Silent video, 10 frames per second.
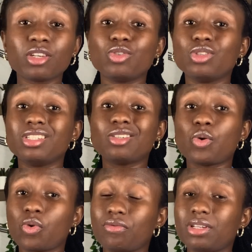You need
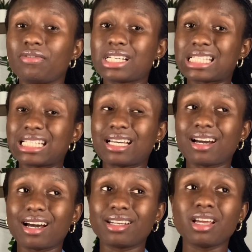COVID vaccine
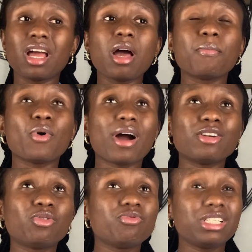card. But I
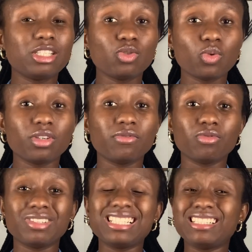don't really know if you
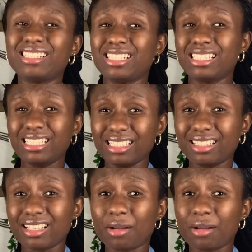really need it.